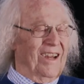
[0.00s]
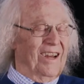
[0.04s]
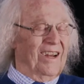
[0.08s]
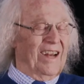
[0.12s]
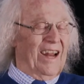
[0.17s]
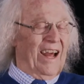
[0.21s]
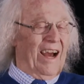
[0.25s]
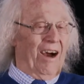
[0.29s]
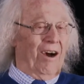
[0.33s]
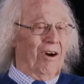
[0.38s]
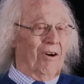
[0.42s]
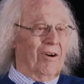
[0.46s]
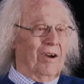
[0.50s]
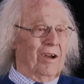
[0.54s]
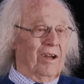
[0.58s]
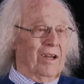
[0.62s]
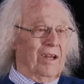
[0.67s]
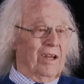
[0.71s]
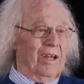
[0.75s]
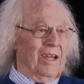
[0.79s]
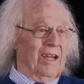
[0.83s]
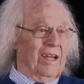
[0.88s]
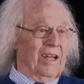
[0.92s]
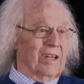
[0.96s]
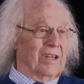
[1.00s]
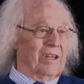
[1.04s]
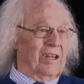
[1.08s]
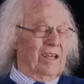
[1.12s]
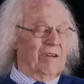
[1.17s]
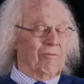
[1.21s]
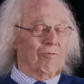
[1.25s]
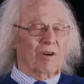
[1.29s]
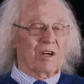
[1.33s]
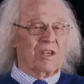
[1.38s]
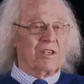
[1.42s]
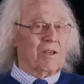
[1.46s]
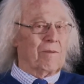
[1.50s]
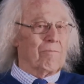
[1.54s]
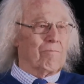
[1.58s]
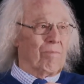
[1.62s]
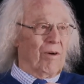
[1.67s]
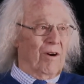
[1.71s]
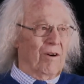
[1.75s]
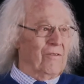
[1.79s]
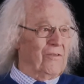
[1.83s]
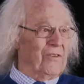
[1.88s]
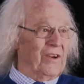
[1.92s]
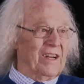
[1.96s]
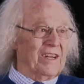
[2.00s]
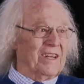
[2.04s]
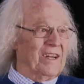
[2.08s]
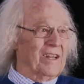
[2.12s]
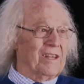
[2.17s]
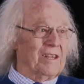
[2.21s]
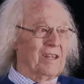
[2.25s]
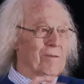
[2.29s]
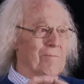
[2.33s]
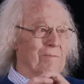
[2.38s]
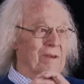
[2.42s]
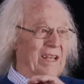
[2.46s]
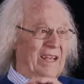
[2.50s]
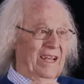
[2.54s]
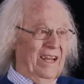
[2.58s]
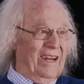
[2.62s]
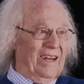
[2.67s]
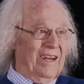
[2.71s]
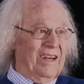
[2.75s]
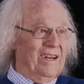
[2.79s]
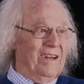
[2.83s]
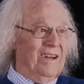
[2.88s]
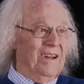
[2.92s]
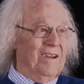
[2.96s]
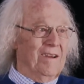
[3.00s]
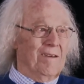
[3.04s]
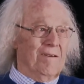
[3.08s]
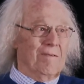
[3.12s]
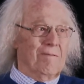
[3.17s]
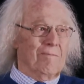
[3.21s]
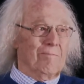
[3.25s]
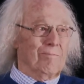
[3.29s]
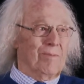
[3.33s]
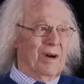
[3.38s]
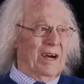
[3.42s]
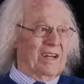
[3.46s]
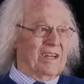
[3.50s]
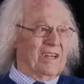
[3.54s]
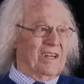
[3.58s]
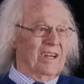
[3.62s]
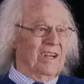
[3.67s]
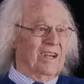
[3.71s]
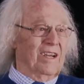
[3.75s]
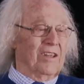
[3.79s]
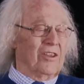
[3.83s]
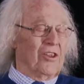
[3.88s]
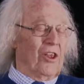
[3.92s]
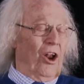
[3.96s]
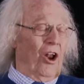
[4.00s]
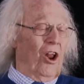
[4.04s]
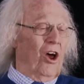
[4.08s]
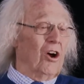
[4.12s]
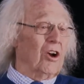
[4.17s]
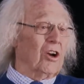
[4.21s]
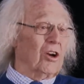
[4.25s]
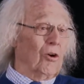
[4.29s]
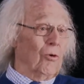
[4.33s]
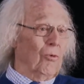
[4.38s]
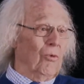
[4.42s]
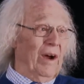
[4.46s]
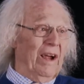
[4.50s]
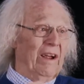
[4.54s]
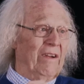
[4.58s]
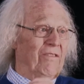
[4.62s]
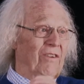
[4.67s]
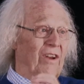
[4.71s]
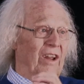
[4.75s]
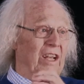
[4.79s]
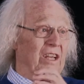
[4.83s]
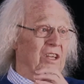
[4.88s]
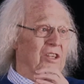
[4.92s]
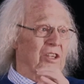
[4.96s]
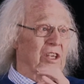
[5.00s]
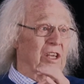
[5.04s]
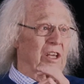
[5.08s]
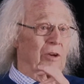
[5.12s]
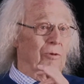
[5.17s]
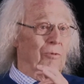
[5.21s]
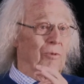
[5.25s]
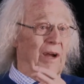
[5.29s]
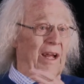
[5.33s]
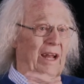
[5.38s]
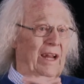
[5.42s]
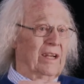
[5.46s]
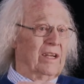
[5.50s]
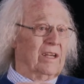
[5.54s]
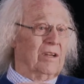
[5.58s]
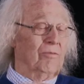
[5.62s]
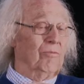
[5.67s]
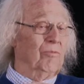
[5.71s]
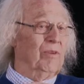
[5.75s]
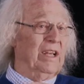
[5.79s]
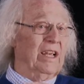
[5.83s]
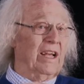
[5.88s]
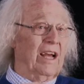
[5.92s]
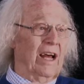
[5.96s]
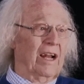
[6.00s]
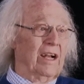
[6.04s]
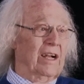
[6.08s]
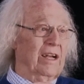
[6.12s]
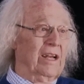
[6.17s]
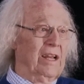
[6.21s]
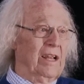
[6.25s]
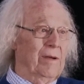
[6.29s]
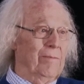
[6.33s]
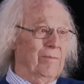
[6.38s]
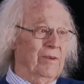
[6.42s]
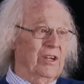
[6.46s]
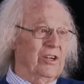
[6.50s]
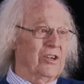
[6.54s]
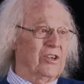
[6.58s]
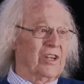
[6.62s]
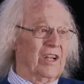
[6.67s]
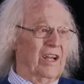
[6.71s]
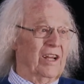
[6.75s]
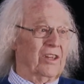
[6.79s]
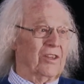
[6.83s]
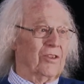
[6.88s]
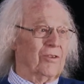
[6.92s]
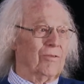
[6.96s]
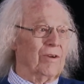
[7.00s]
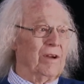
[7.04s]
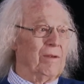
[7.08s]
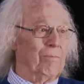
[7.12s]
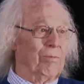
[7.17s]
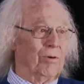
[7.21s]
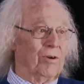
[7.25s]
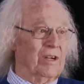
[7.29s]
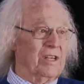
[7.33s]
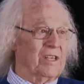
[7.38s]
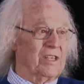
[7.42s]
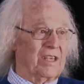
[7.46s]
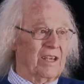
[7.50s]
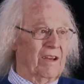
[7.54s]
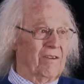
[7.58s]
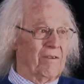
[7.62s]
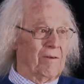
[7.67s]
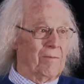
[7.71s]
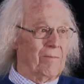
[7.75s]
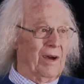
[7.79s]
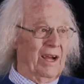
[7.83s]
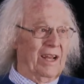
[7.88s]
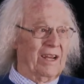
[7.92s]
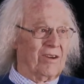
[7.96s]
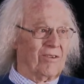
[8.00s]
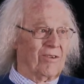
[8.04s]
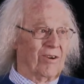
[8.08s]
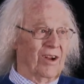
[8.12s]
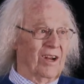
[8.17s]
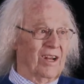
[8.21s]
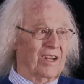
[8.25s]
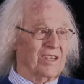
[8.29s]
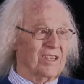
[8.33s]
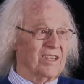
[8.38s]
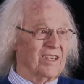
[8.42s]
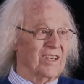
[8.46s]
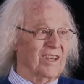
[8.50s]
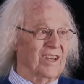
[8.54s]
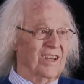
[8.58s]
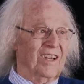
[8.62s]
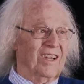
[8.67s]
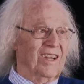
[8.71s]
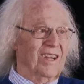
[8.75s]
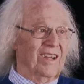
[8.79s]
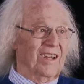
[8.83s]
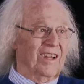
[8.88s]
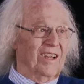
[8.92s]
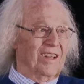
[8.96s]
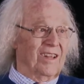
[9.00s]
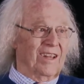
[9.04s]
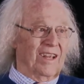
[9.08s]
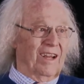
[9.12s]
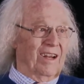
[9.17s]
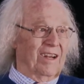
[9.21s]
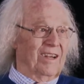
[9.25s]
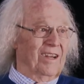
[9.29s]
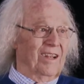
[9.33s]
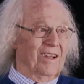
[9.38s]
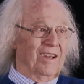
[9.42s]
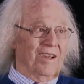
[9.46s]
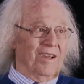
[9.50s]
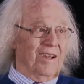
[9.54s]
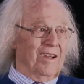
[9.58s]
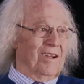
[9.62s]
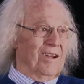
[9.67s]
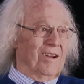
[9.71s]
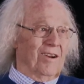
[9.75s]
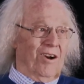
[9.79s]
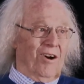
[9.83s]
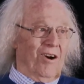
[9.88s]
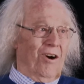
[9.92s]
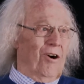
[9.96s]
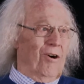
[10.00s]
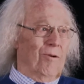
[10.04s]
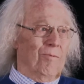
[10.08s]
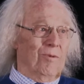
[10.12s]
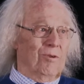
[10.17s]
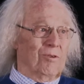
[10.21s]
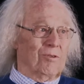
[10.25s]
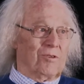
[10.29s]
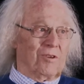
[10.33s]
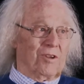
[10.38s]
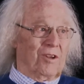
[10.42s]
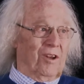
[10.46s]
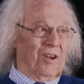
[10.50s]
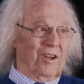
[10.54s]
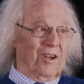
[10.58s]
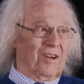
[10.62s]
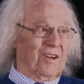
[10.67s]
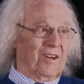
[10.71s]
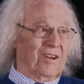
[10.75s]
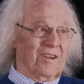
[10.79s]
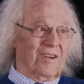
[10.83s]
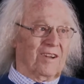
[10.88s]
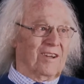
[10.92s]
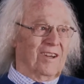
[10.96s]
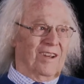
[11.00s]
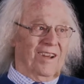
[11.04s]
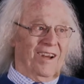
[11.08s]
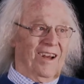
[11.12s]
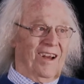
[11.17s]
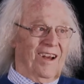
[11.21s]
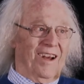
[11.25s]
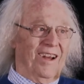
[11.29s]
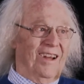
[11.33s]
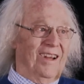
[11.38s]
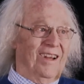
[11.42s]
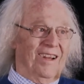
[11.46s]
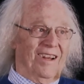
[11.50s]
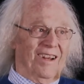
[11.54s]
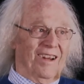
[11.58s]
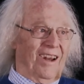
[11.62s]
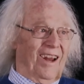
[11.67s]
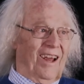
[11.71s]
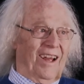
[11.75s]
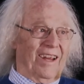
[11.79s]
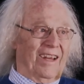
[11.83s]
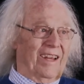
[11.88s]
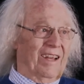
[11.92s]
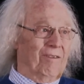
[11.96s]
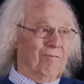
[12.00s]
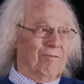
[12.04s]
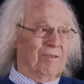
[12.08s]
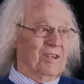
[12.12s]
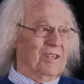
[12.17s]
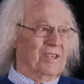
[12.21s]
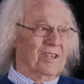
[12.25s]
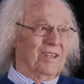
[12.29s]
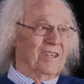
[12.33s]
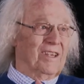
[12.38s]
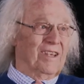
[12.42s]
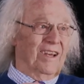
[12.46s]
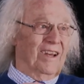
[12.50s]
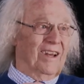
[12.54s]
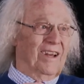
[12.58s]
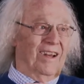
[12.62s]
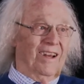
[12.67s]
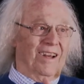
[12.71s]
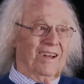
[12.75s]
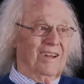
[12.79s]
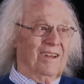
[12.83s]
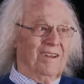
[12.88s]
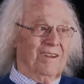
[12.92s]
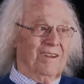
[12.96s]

Now, it wasn't perfect at the beginning, but the longer wavelengths that you went, and we got an image at 3.7 microns that almost looked like it was the